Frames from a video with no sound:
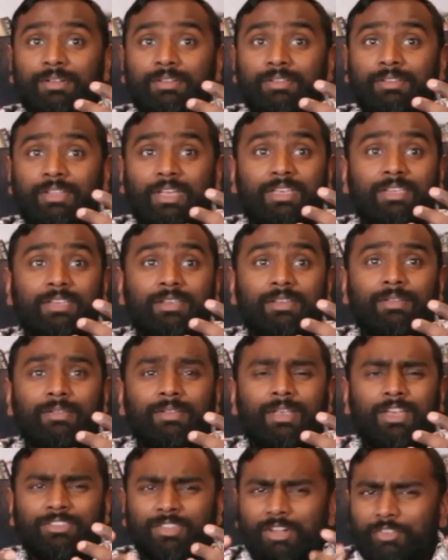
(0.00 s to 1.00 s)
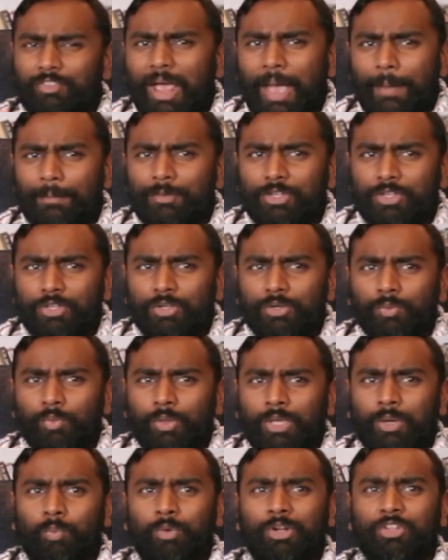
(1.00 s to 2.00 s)
Like has that ever happened to you?
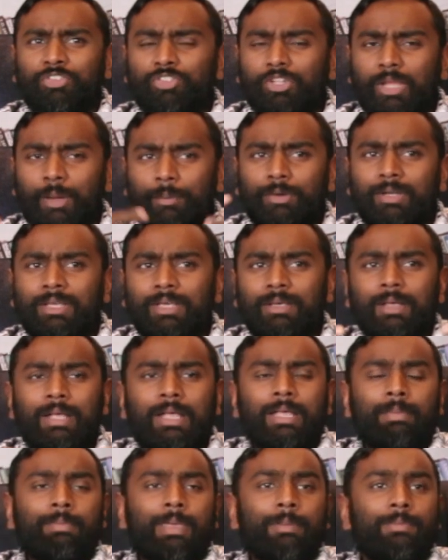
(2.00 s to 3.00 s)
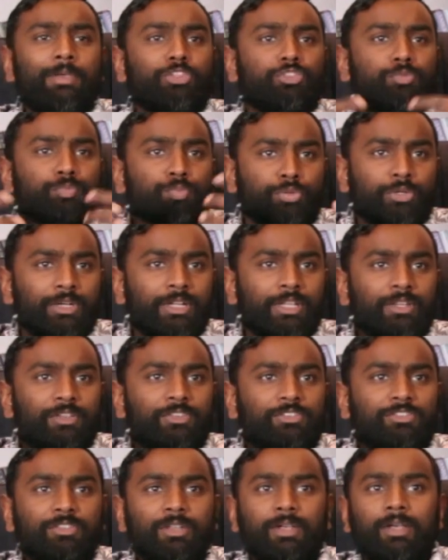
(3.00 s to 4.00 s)
Like when a celebrity, maybe it's
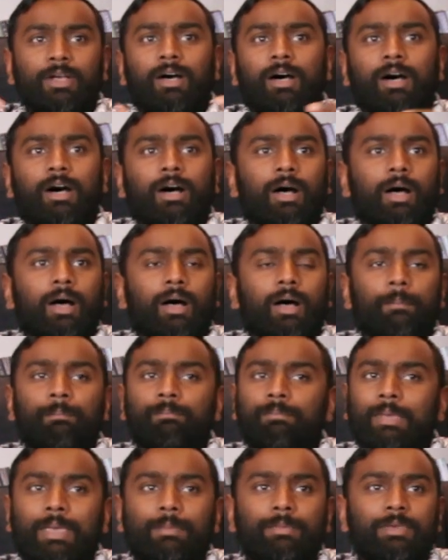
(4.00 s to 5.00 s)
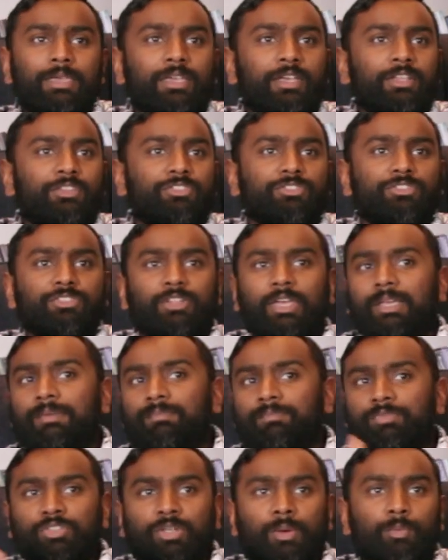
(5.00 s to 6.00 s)
Prince, uh, maybe it's
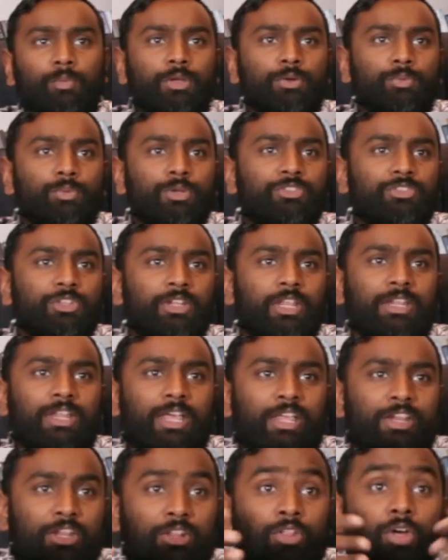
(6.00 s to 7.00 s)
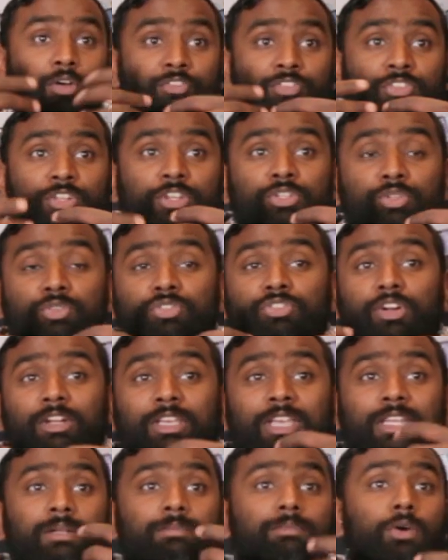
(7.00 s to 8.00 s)
like someone recent, and, and, all of a sudden you start
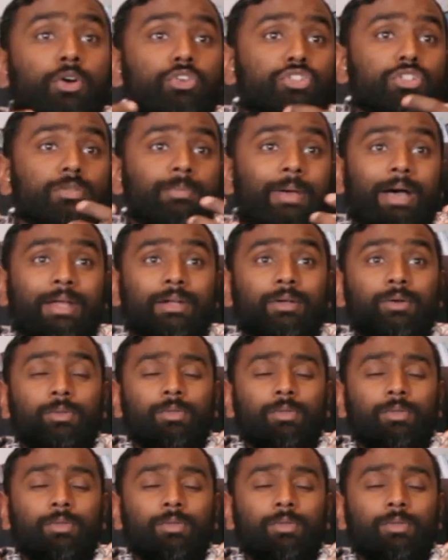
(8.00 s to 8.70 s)
getting emotional about it.